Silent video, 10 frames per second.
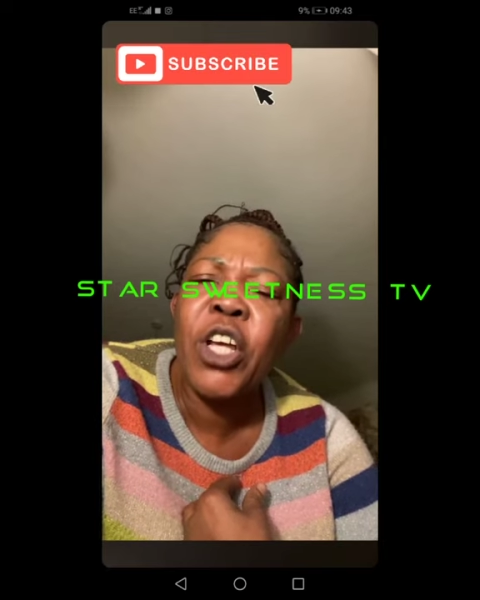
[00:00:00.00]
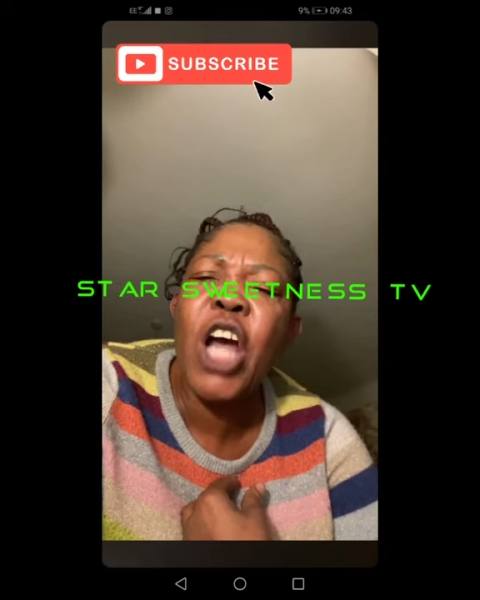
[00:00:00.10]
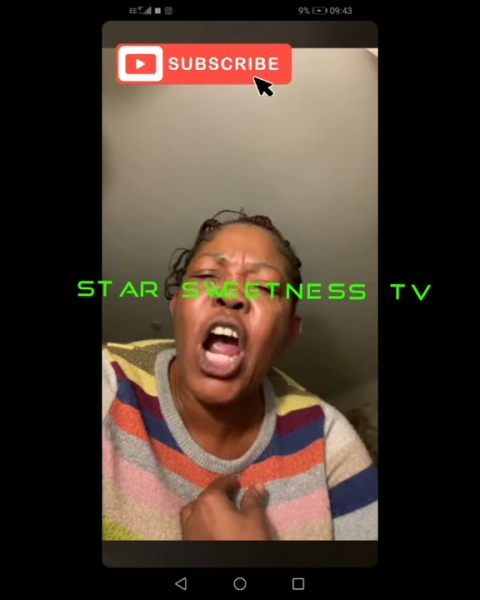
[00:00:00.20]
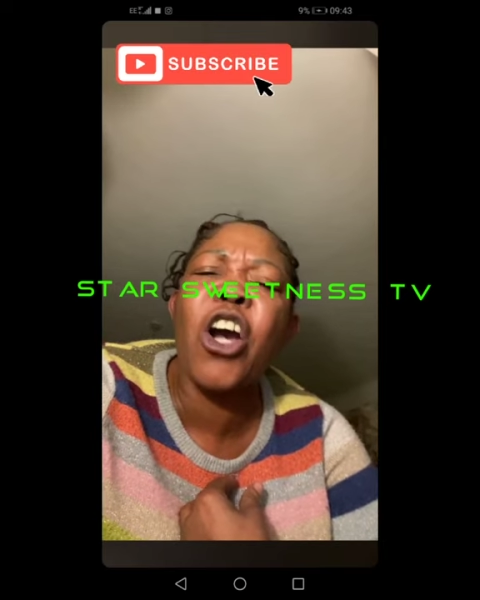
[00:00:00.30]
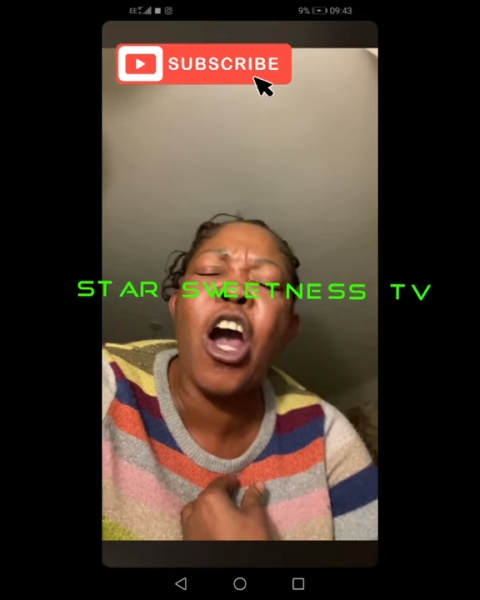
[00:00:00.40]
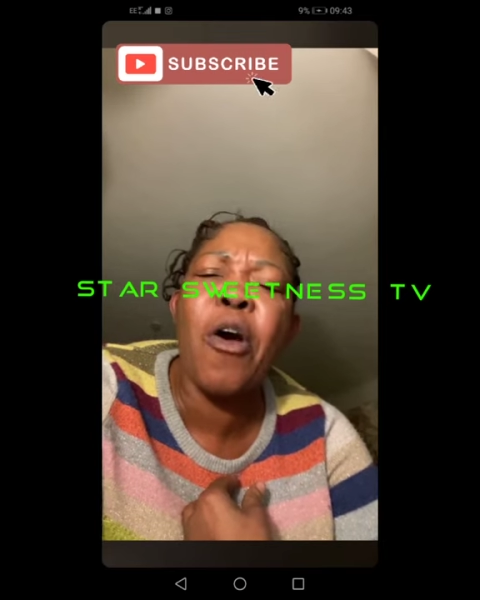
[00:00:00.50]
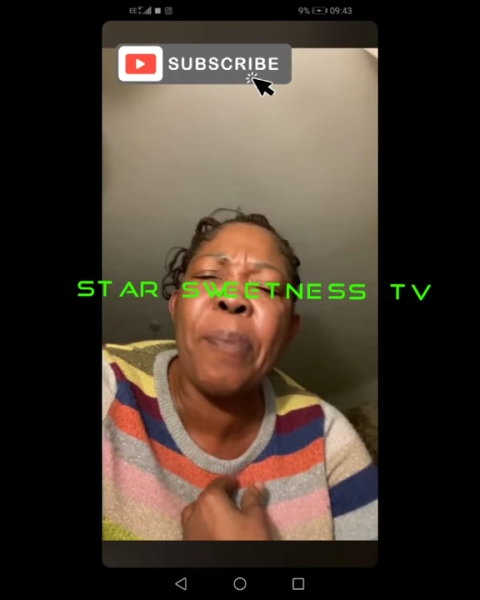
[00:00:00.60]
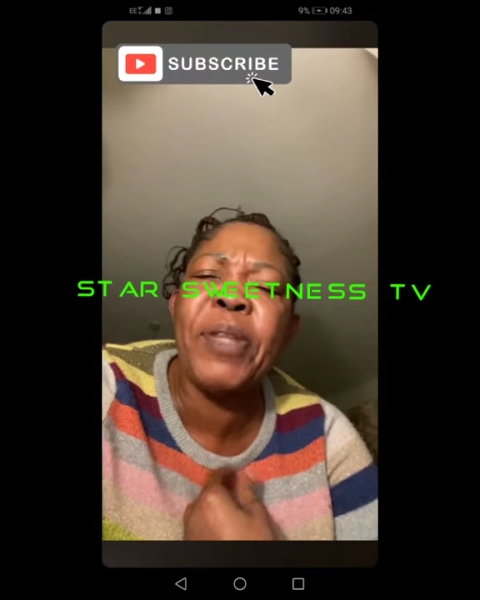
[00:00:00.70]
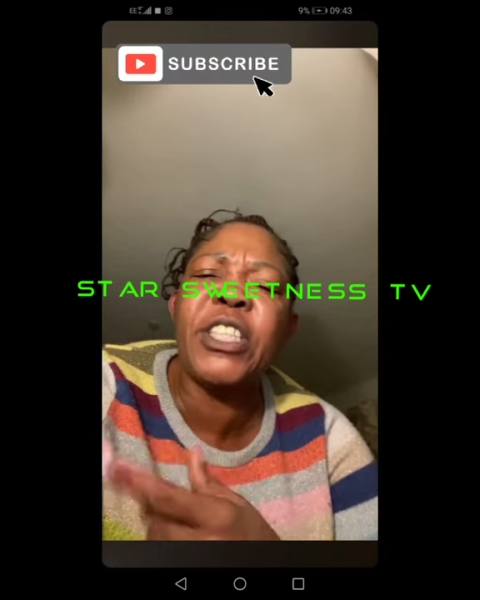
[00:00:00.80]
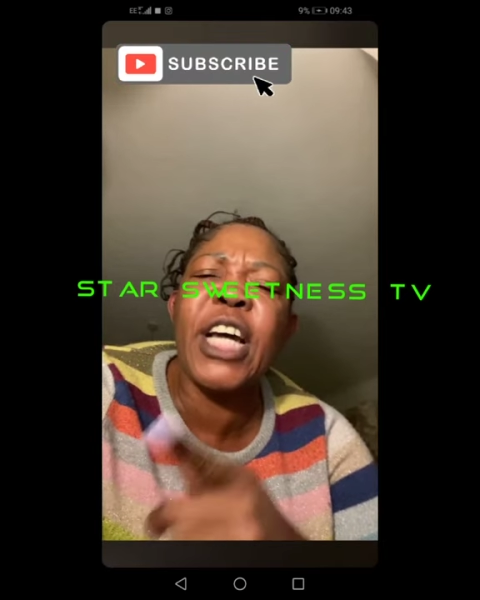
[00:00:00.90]
You're
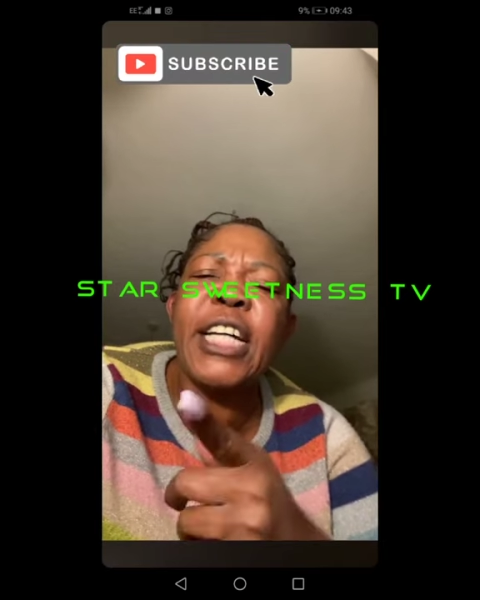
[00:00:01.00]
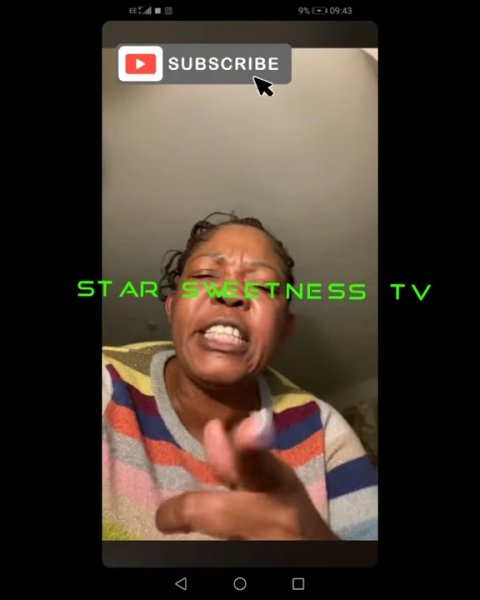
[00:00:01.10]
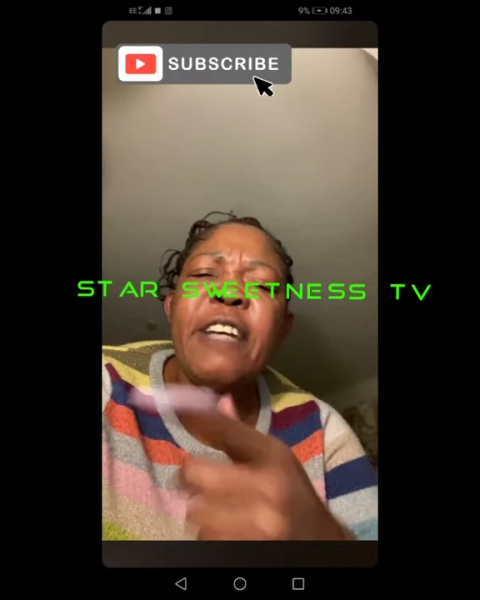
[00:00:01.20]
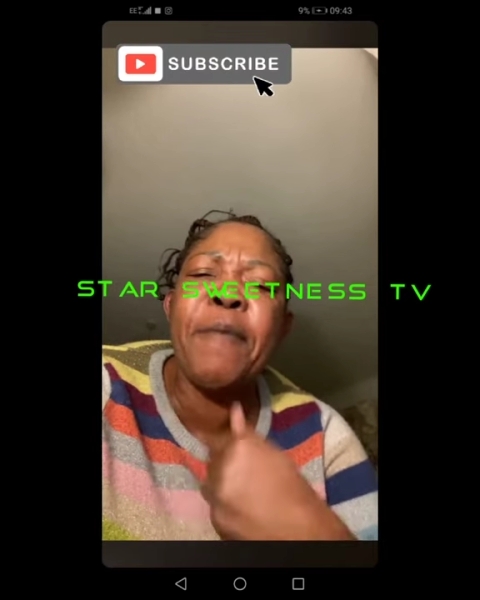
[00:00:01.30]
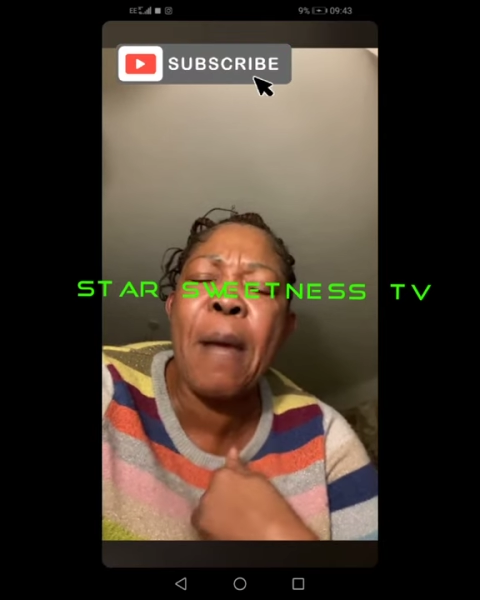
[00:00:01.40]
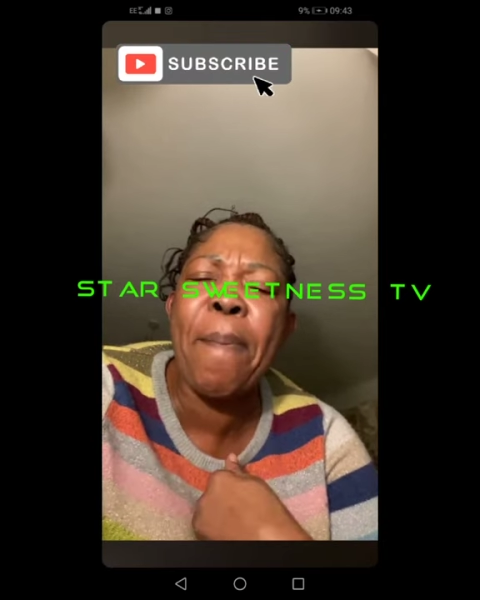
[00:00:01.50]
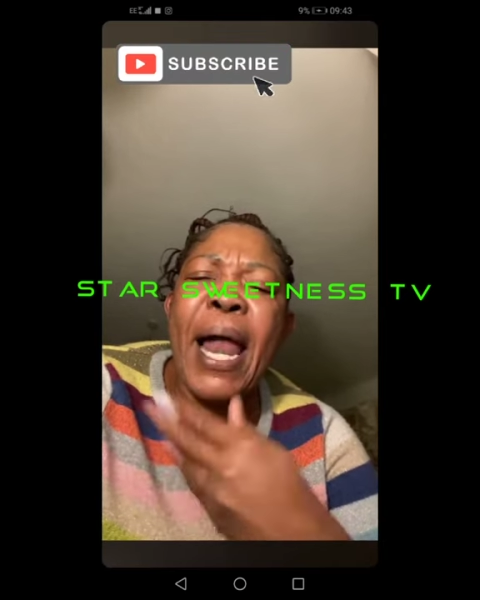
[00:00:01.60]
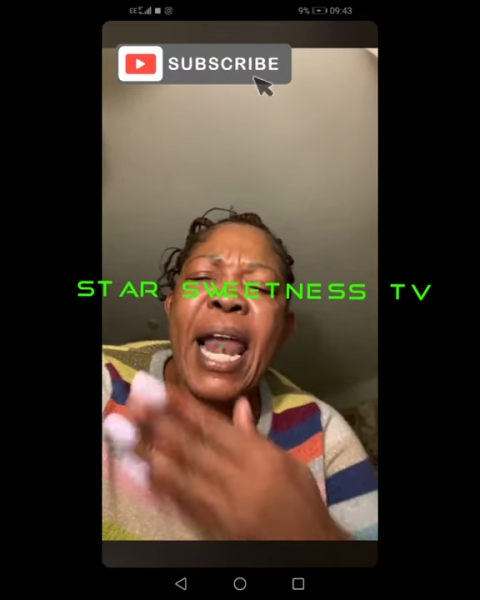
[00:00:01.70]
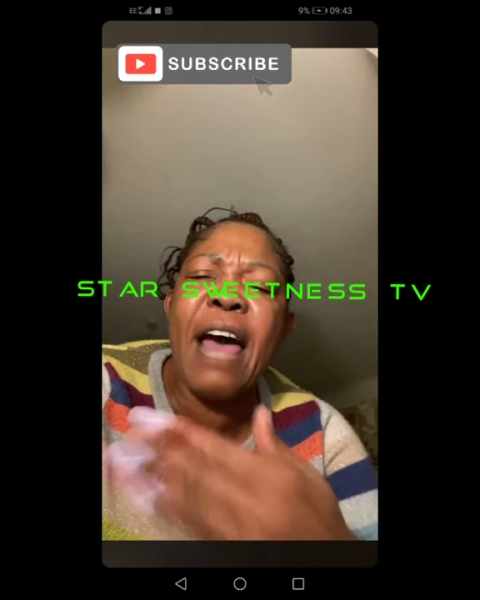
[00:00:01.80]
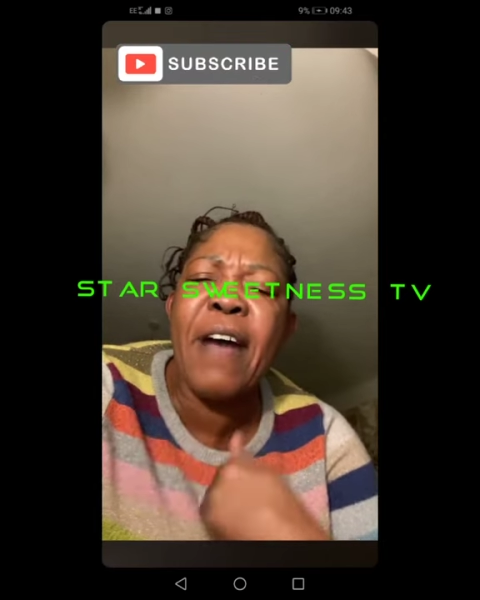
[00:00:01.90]
corrupted. So you see me up
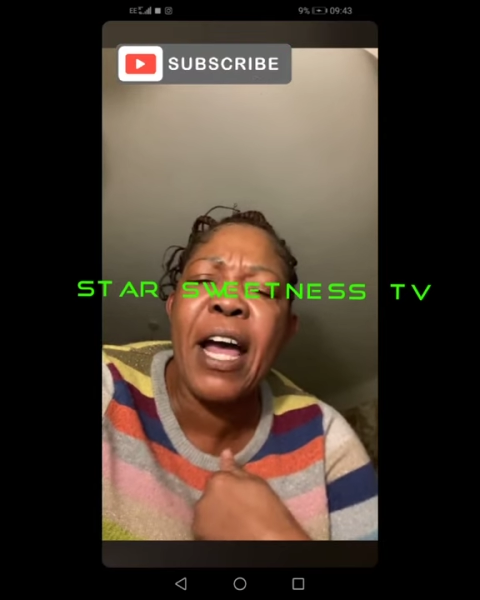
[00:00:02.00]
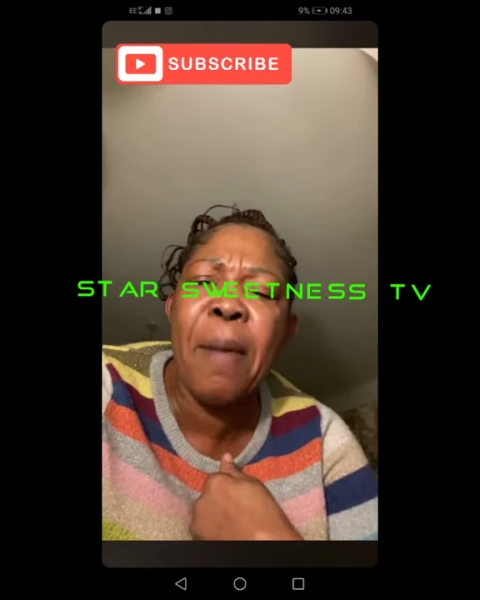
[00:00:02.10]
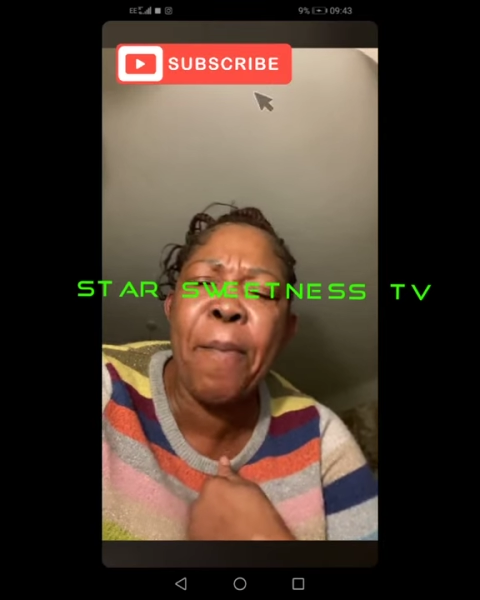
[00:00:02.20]
on live